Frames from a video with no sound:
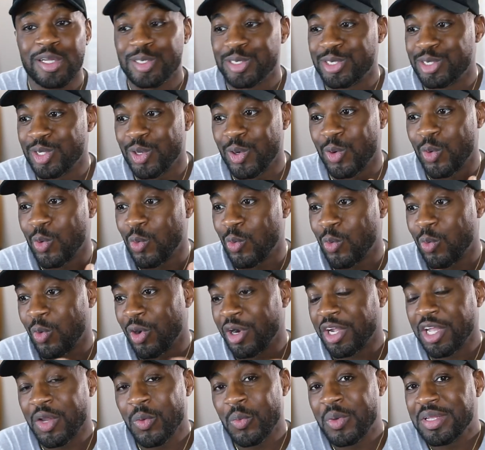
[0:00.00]
so
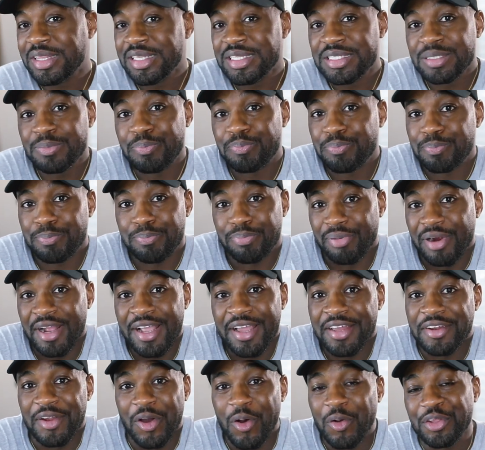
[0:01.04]
working with this
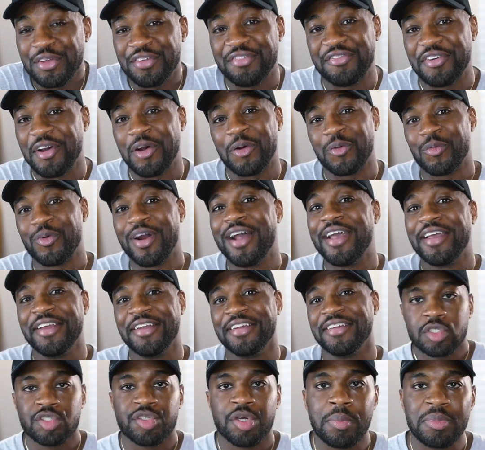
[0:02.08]
brand only felt
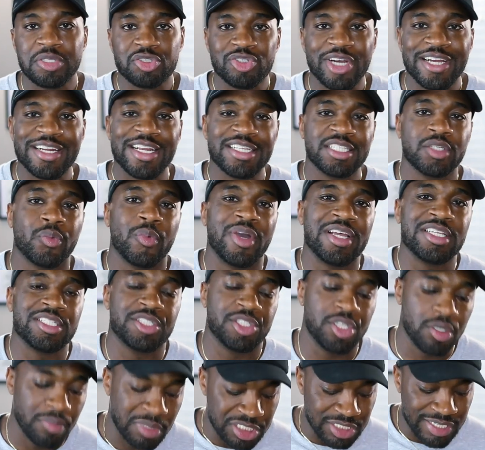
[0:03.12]
right. So I'm gonna try not to waste
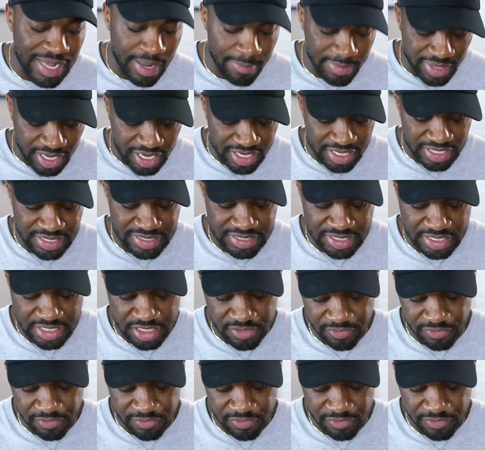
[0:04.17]
too much time to get into this